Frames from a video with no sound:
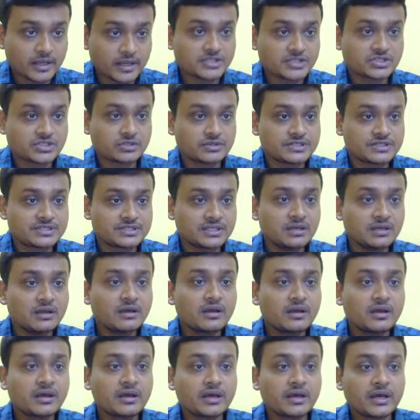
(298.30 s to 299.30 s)
Next
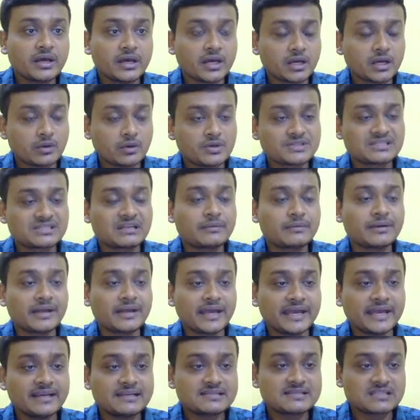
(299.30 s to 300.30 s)
question. Question number
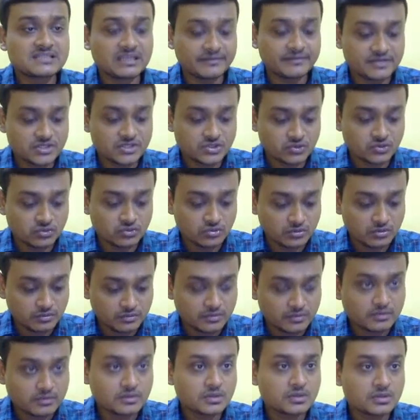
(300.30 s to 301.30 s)
872.
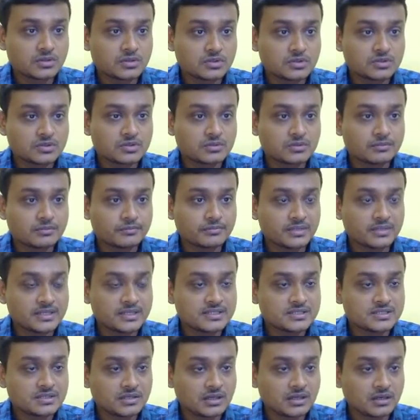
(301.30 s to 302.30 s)

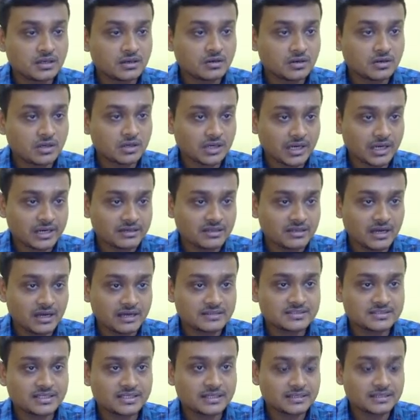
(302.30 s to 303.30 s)
Please write the
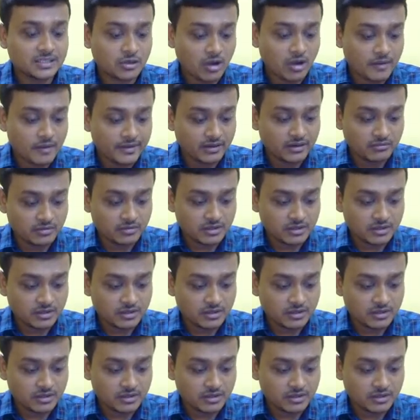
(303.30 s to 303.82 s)
answer in the comment